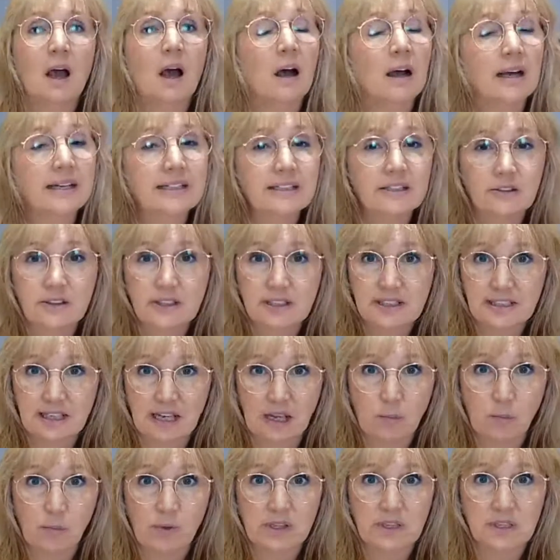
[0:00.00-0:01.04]
I do the
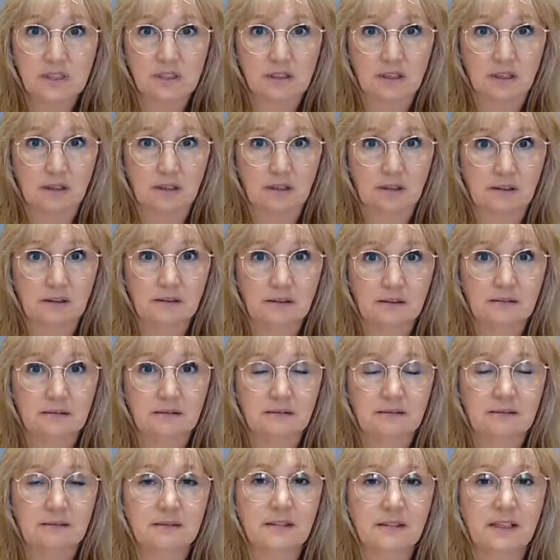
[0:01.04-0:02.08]
same with sun.
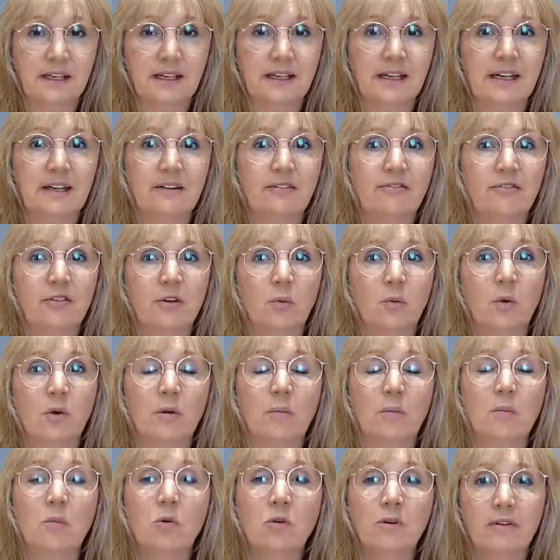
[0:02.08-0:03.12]
And if you
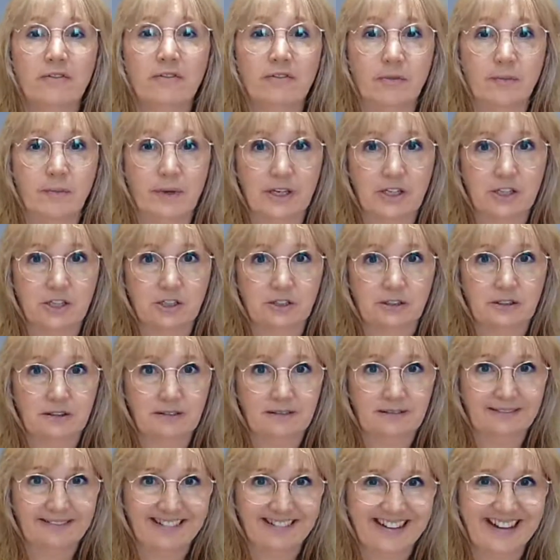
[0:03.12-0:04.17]
want more
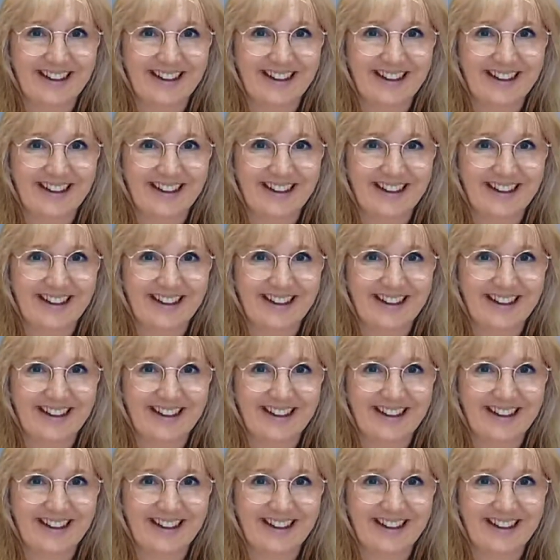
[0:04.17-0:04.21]
information,